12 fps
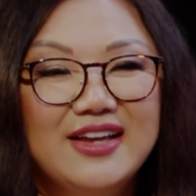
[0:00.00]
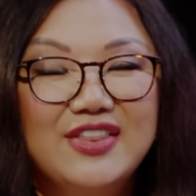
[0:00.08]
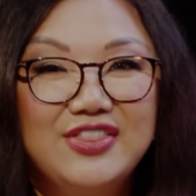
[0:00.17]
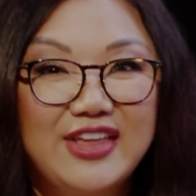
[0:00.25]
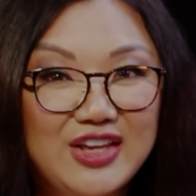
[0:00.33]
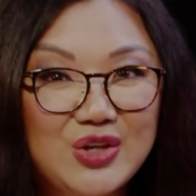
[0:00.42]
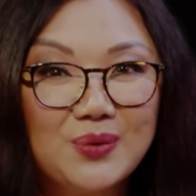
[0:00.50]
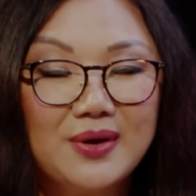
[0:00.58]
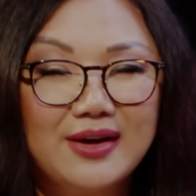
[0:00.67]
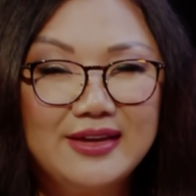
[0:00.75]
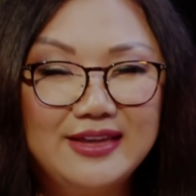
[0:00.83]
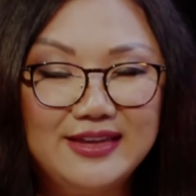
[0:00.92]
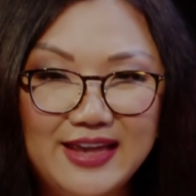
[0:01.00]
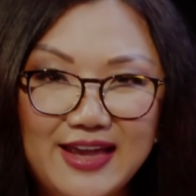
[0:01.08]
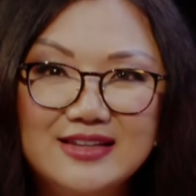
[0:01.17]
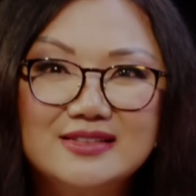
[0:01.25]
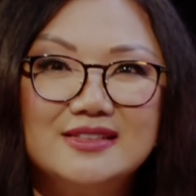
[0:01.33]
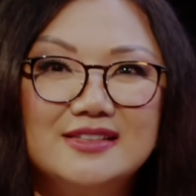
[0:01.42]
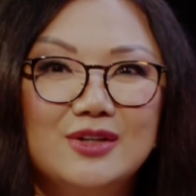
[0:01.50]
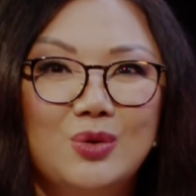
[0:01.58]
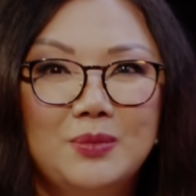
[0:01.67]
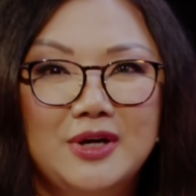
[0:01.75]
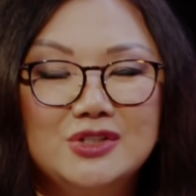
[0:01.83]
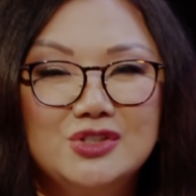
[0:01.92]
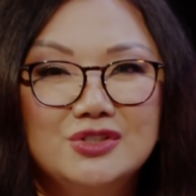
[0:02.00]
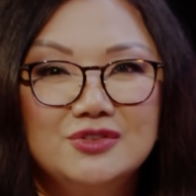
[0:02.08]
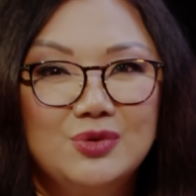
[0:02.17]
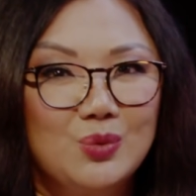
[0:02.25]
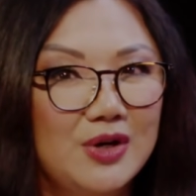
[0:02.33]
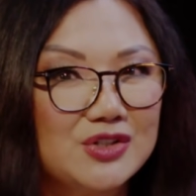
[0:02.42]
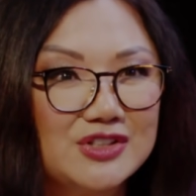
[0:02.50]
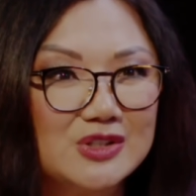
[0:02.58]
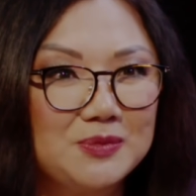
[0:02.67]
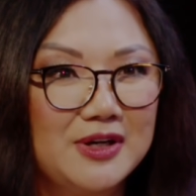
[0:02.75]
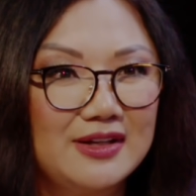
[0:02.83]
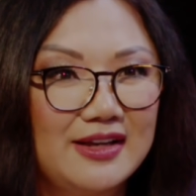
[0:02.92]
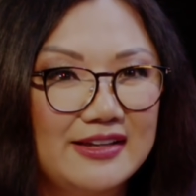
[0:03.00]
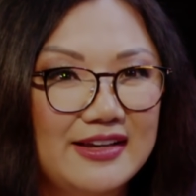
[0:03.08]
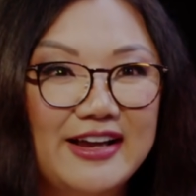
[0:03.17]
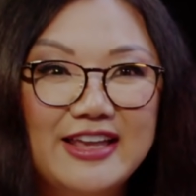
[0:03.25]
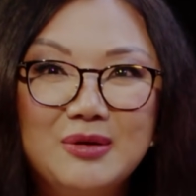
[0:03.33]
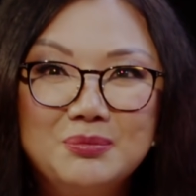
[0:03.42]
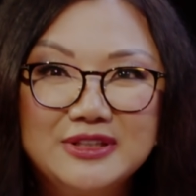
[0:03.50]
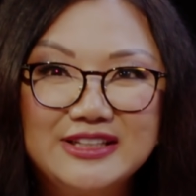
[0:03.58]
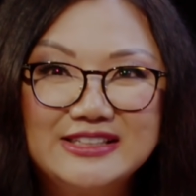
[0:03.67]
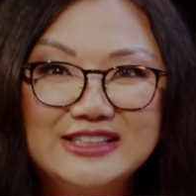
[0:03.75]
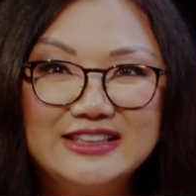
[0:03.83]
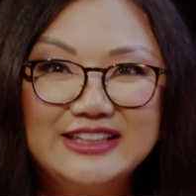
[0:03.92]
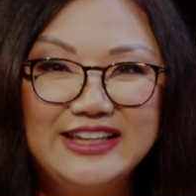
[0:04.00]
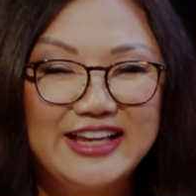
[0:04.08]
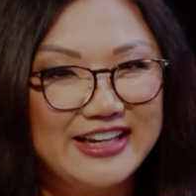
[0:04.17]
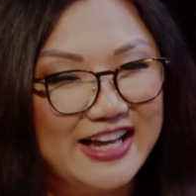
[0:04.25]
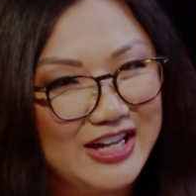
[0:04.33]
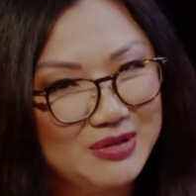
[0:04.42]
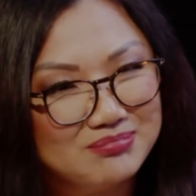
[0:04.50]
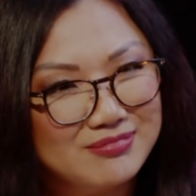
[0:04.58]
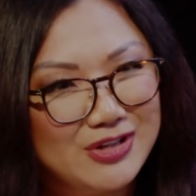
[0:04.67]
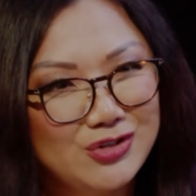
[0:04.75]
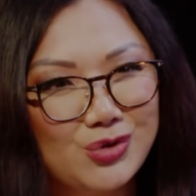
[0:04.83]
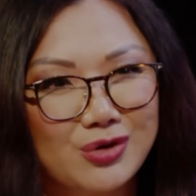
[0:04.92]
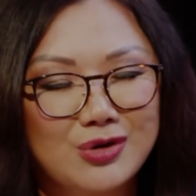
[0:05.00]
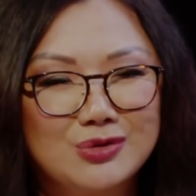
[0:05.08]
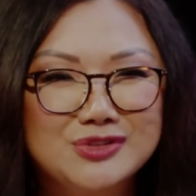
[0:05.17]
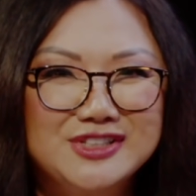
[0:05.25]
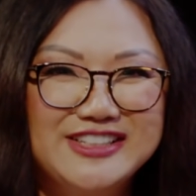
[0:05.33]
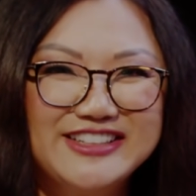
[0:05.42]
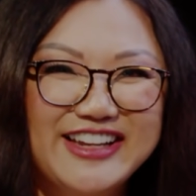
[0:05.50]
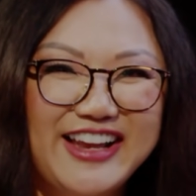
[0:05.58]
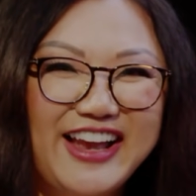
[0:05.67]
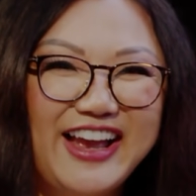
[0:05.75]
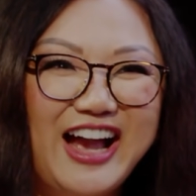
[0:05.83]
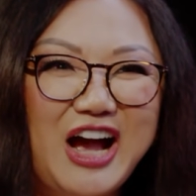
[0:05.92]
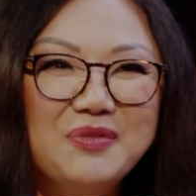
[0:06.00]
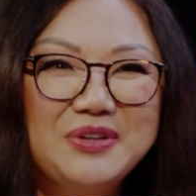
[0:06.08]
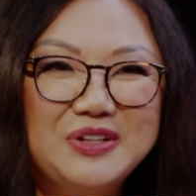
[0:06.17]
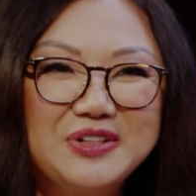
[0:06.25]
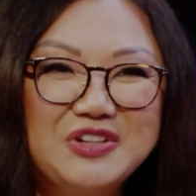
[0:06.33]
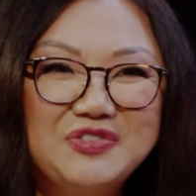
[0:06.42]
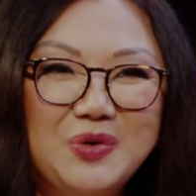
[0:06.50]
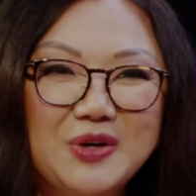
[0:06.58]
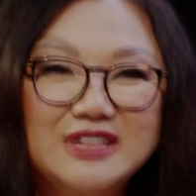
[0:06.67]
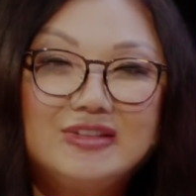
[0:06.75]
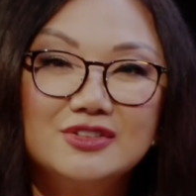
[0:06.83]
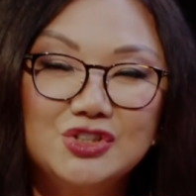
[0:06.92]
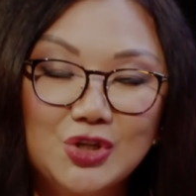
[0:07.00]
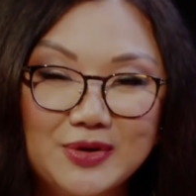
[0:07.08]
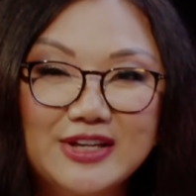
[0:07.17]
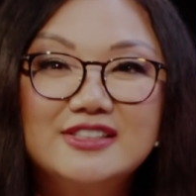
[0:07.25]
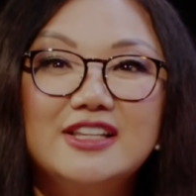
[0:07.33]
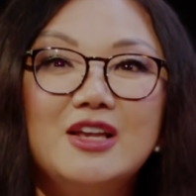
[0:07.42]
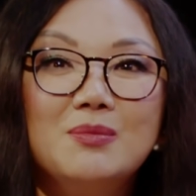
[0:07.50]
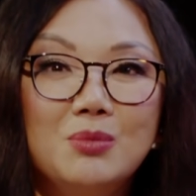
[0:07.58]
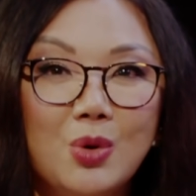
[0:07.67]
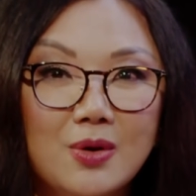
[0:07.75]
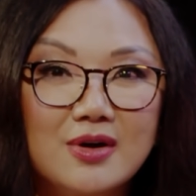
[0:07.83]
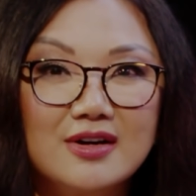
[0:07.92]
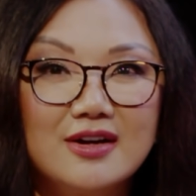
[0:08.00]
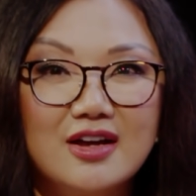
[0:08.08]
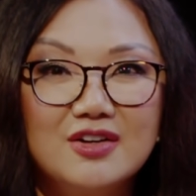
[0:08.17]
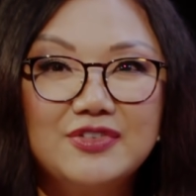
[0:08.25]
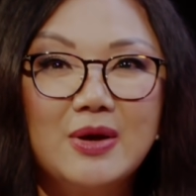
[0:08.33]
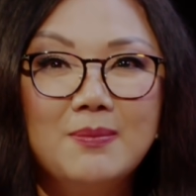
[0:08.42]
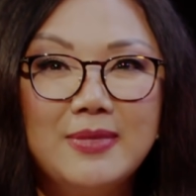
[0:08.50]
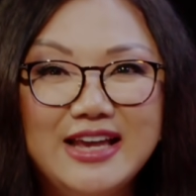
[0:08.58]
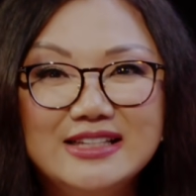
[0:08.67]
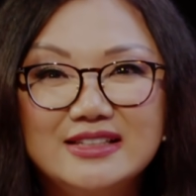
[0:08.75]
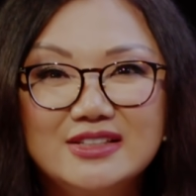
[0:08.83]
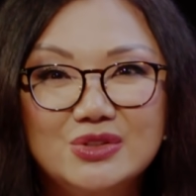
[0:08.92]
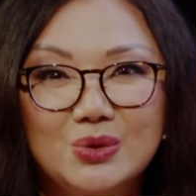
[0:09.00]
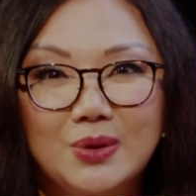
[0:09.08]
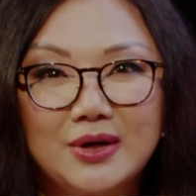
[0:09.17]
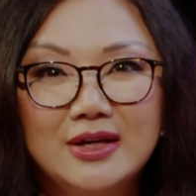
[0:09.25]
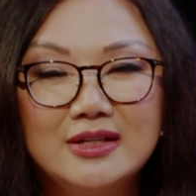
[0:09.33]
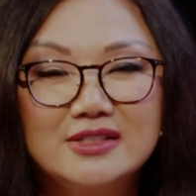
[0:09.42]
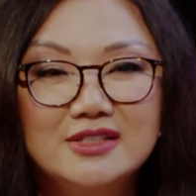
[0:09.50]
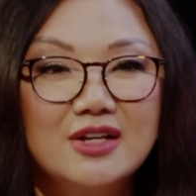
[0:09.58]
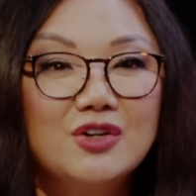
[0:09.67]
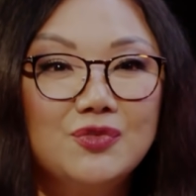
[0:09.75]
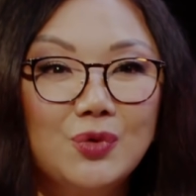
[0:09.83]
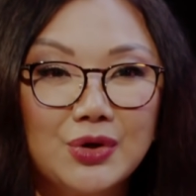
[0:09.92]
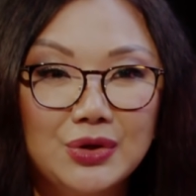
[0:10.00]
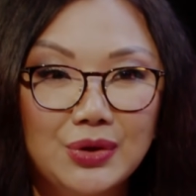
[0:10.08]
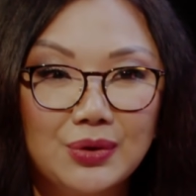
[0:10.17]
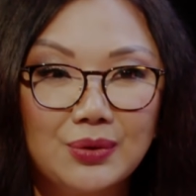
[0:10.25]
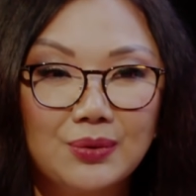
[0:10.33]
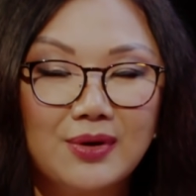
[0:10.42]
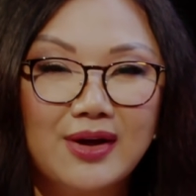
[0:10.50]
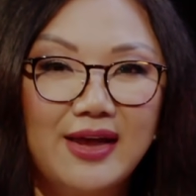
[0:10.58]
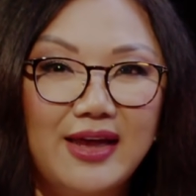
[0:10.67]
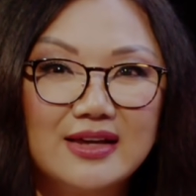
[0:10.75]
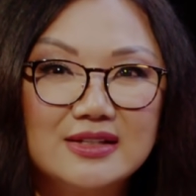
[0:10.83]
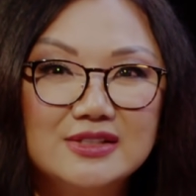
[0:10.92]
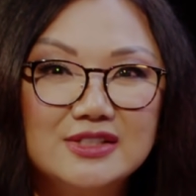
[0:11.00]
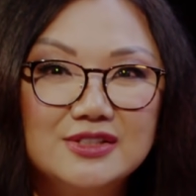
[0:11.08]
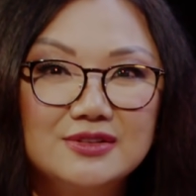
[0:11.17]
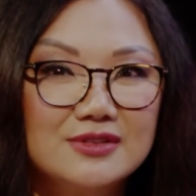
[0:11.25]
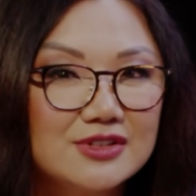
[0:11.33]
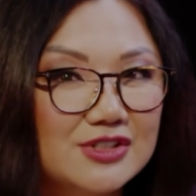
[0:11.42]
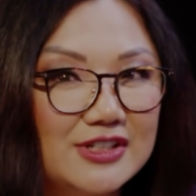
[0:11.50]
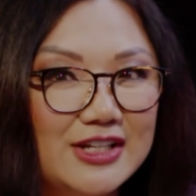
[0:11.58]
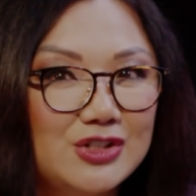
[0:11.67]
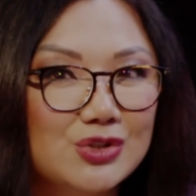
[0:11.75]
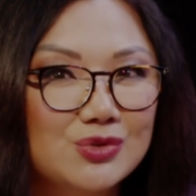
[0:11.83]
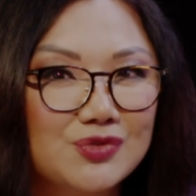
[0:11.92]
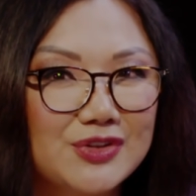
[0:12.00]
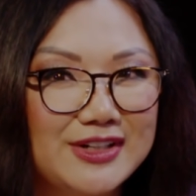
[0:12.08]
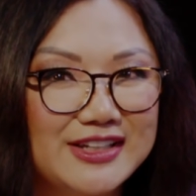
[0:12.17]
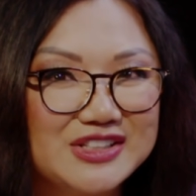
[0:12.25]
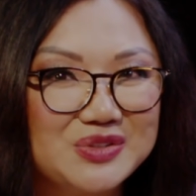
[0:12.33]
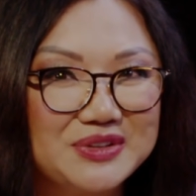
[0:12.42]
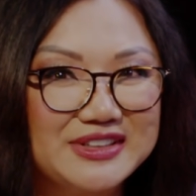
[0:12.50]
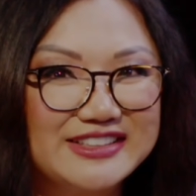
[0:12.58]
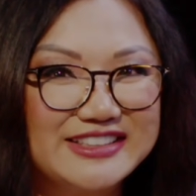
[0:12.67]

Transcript: Thank you again so much for watching Spotlight. I am Belynda Lee, and I am your host. I'll be looking forward to showcasing more of amazing stories for you, and stay tuned for the next one.